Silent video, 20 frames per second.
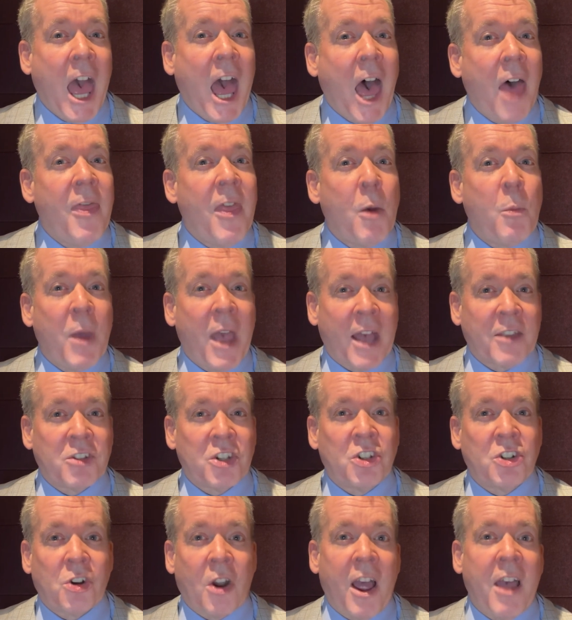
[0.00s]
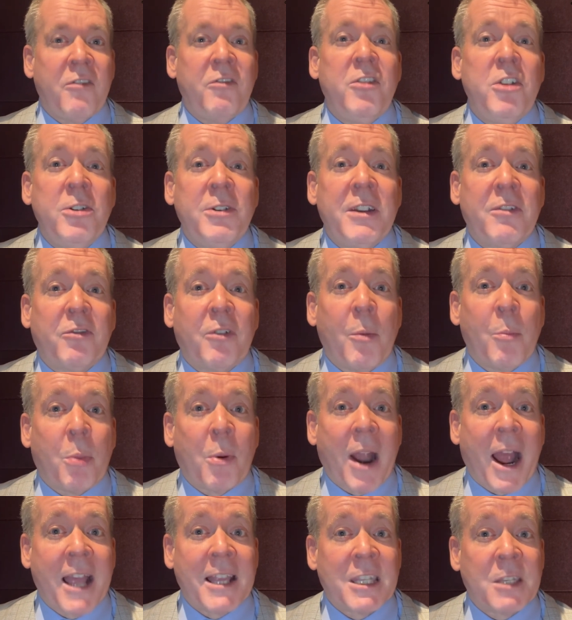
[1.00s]
And then we had to try a few different
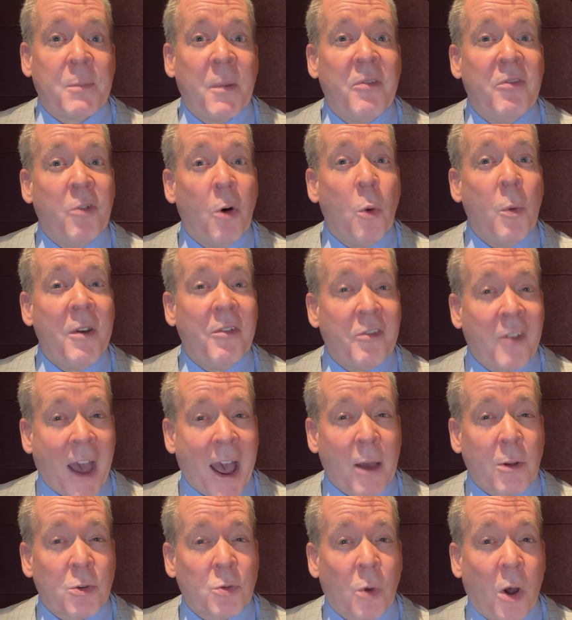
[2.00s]
brands before we found